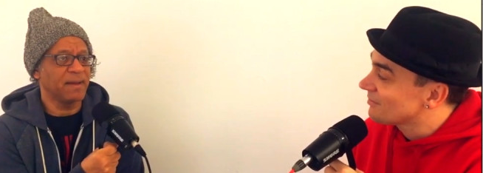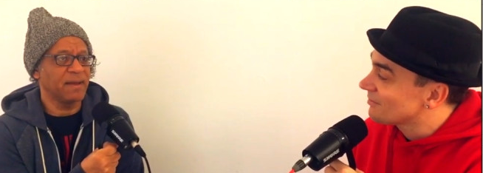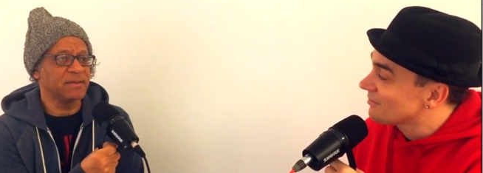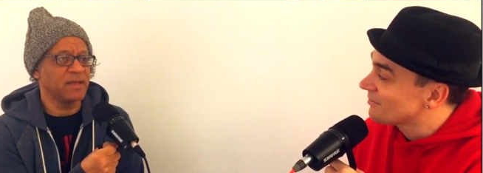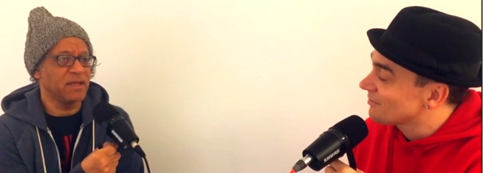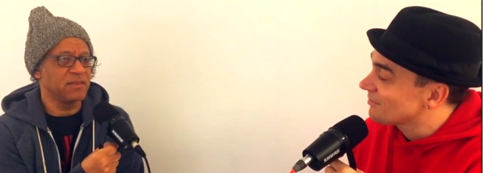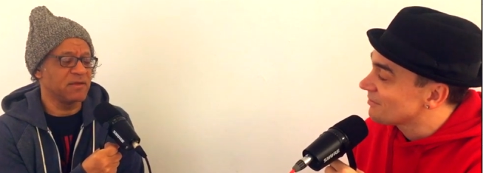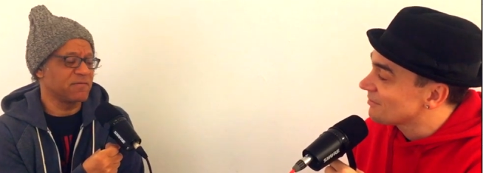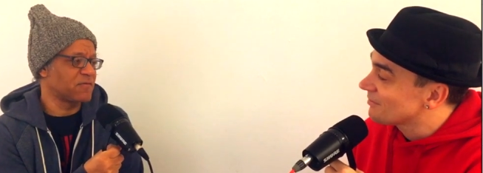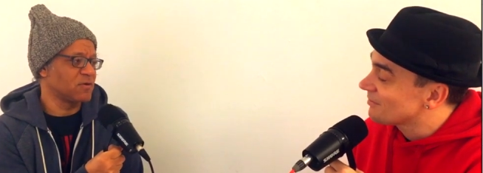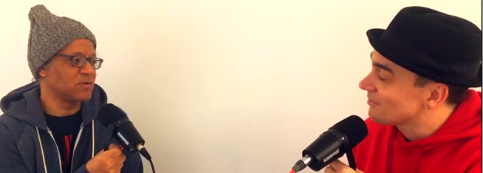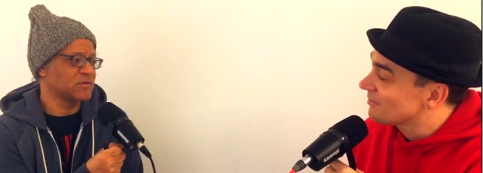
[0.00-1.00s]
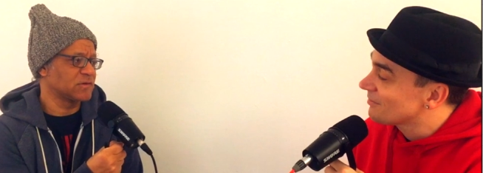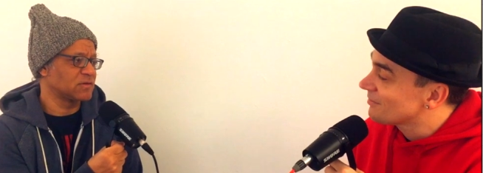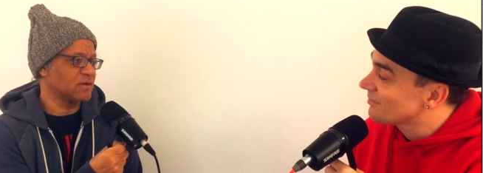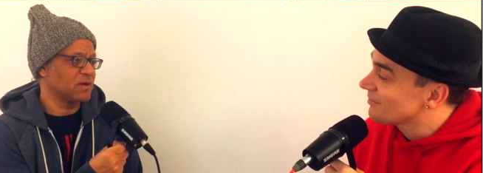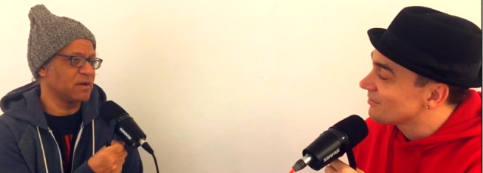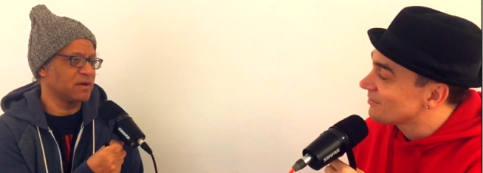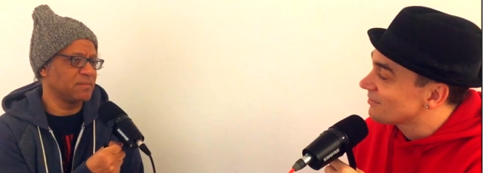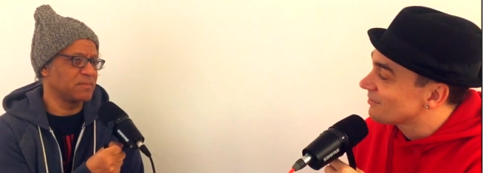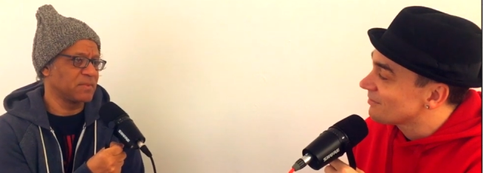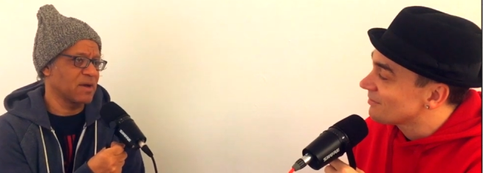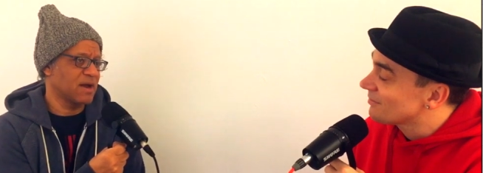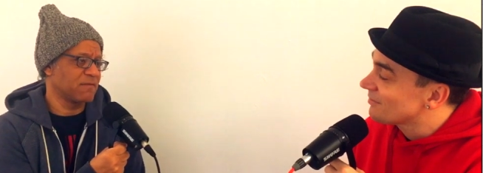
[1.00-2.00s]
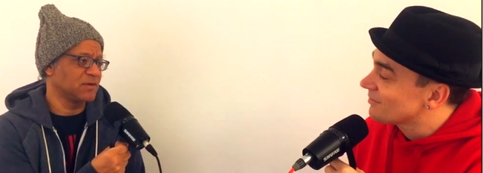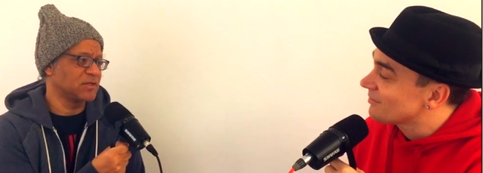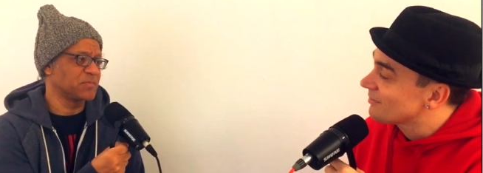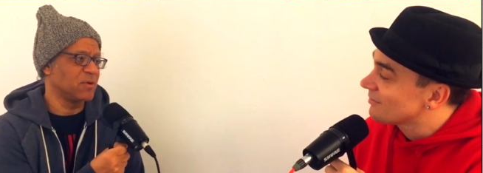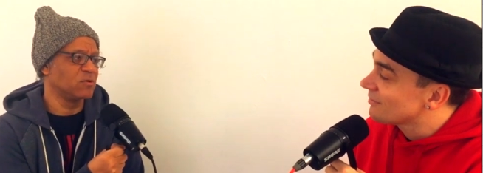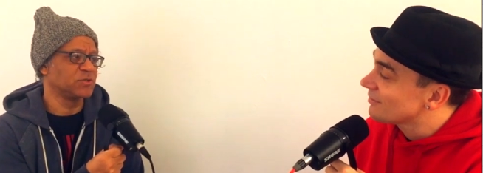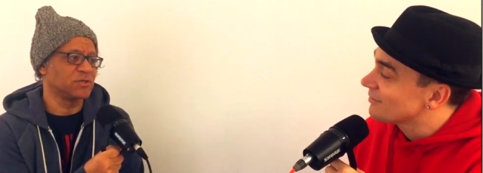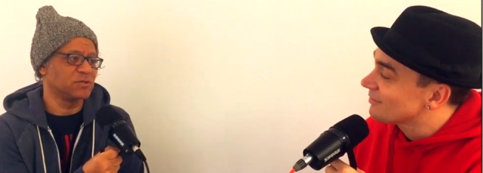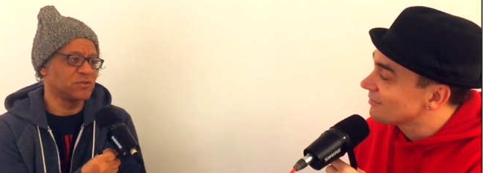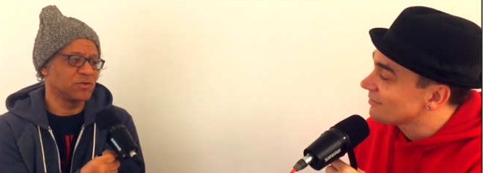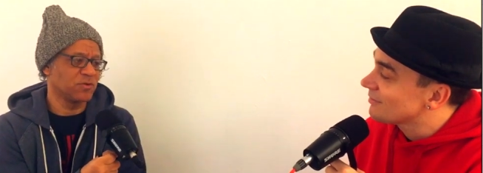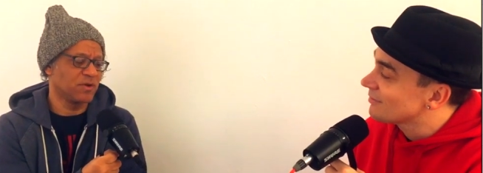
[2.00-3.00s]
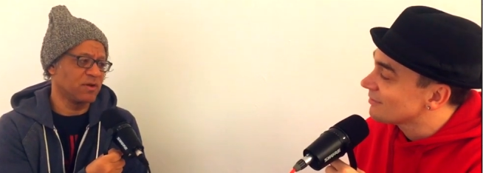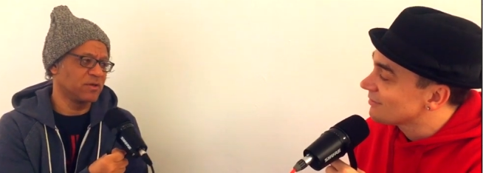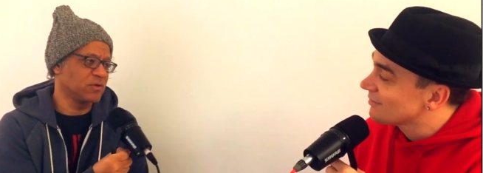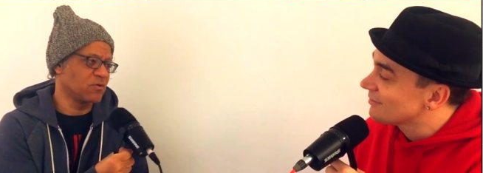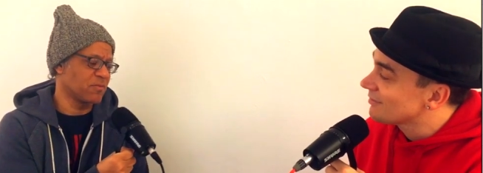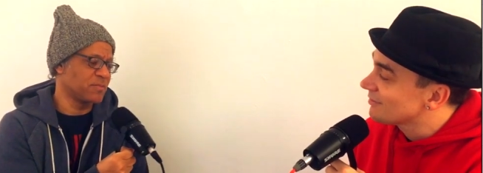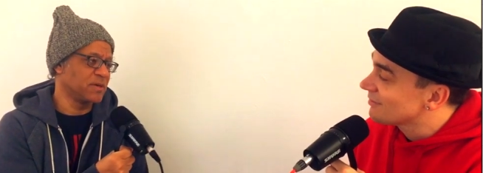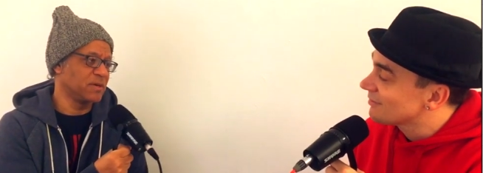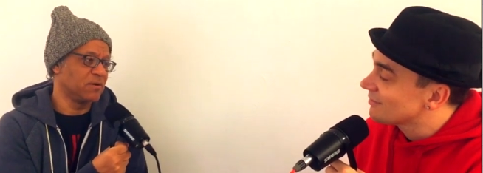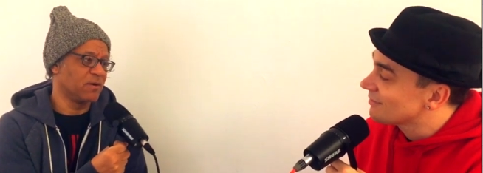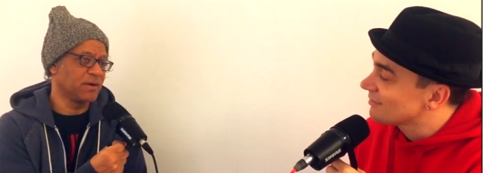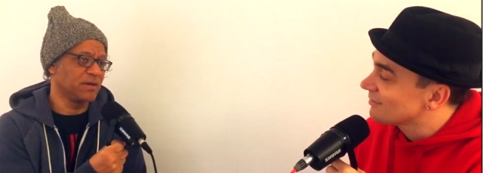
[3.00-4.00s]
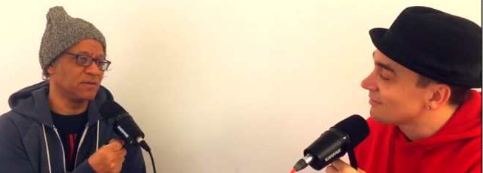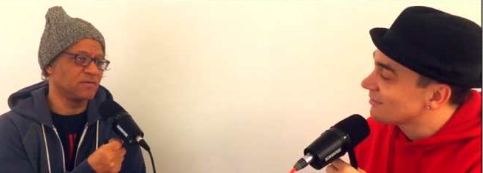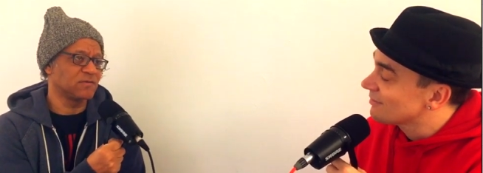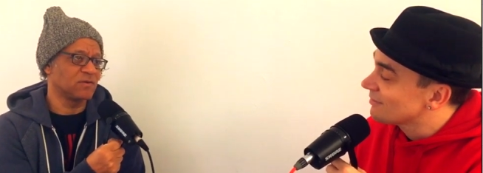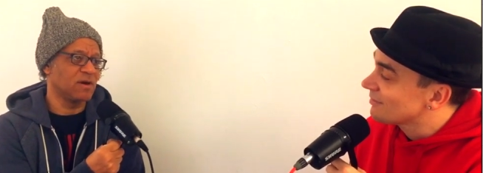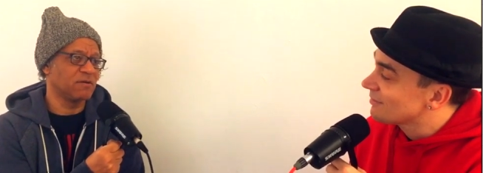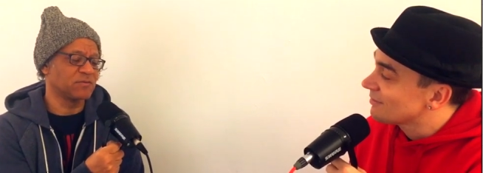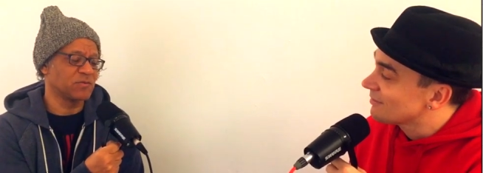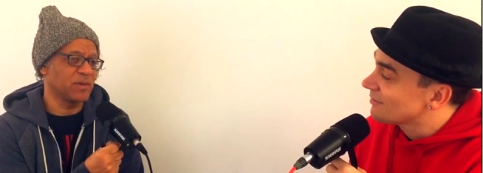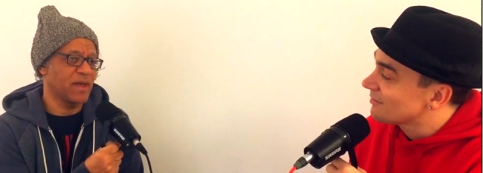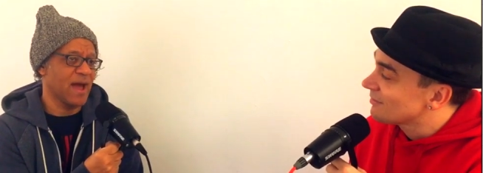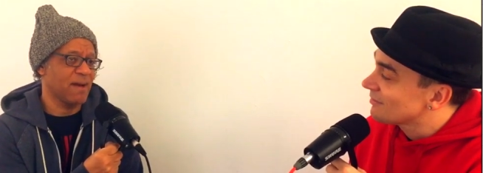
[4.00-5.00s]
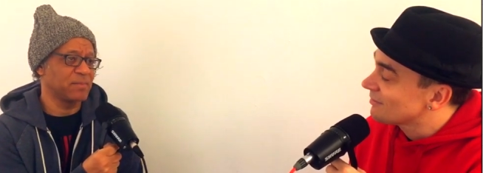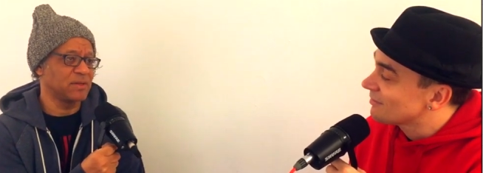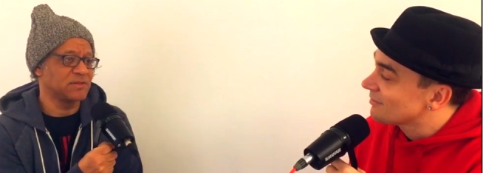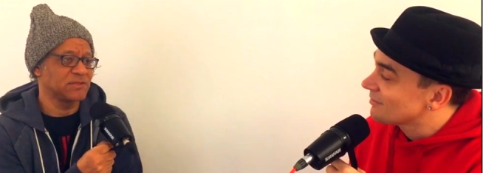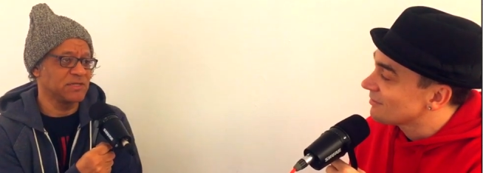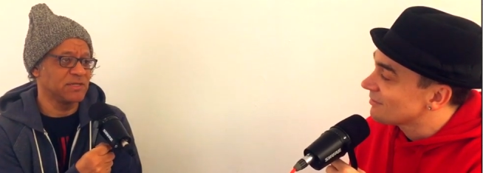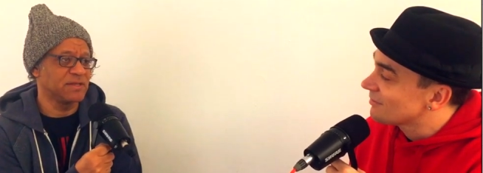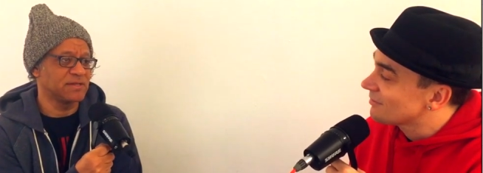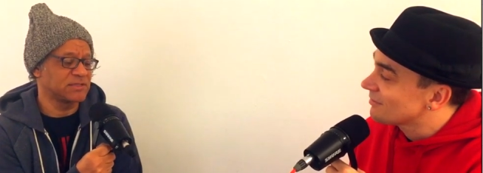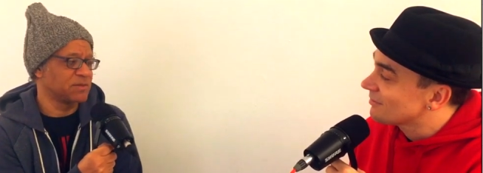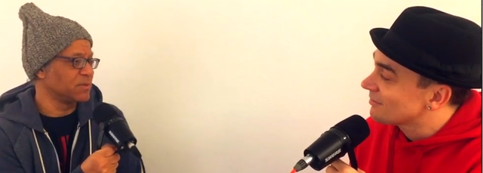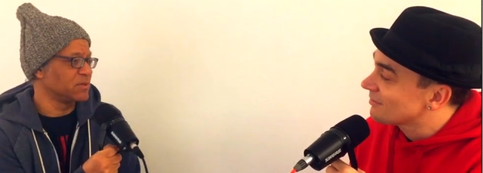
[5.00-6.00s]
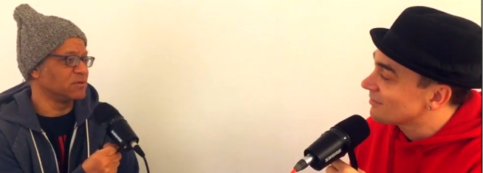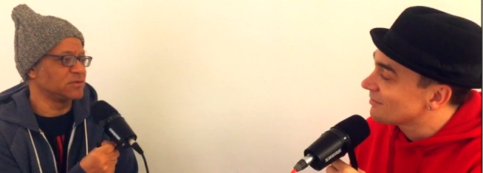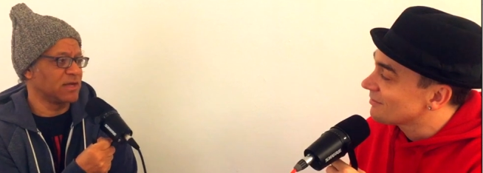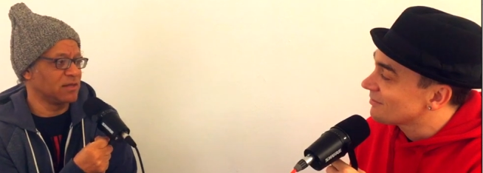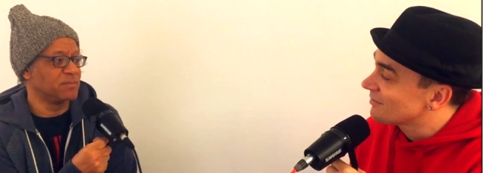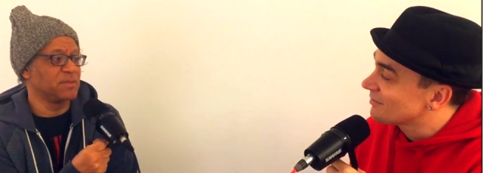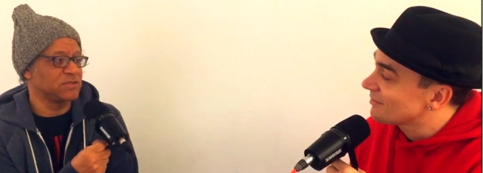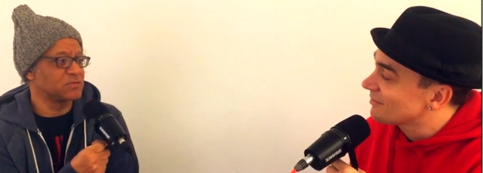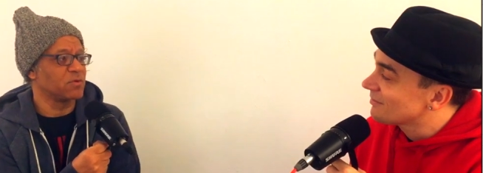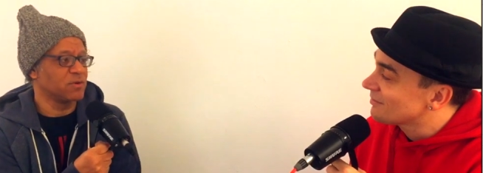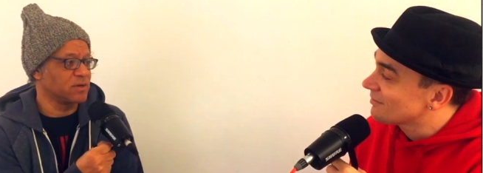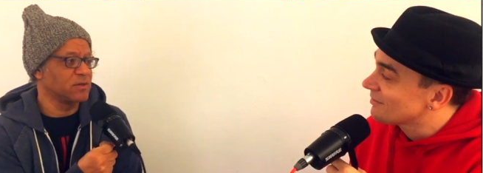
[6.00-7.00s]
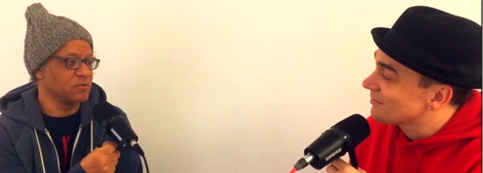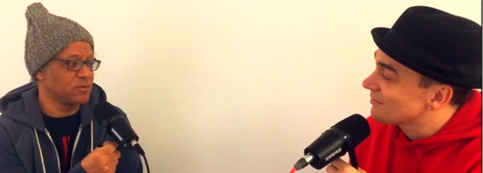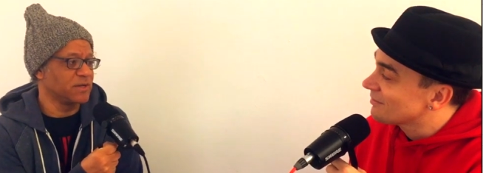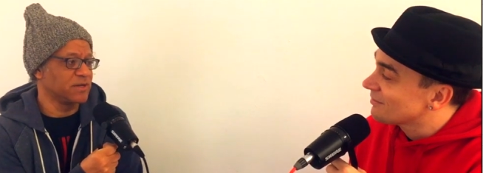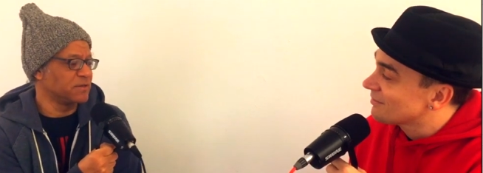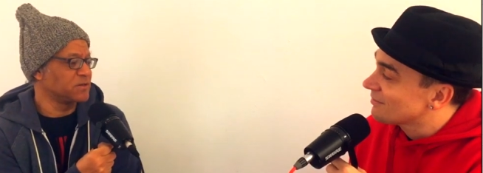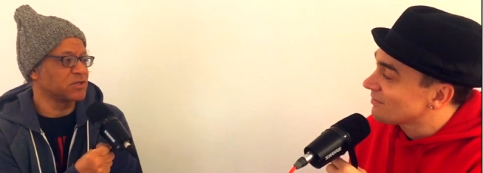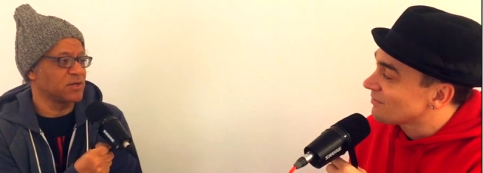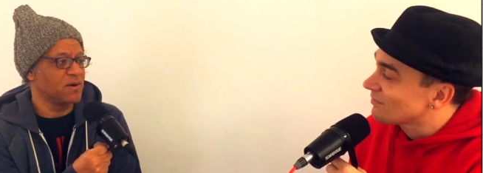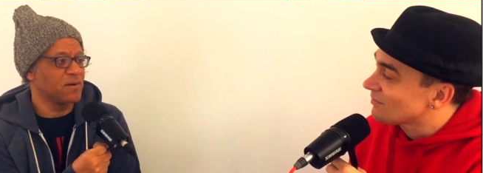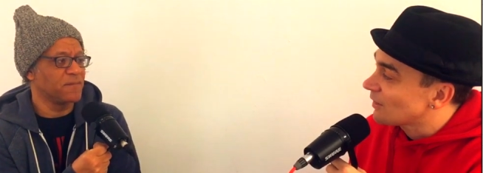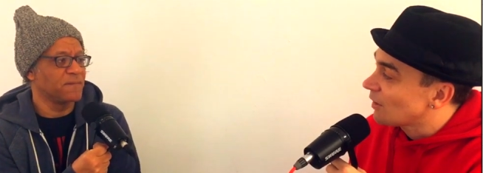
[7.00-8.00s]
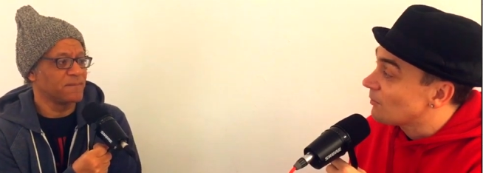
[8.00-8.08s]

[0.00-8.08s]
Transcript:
Speaker 1: And their first kind of exposure to a European audience. So I was really happy to see that some of those elements were included in the show.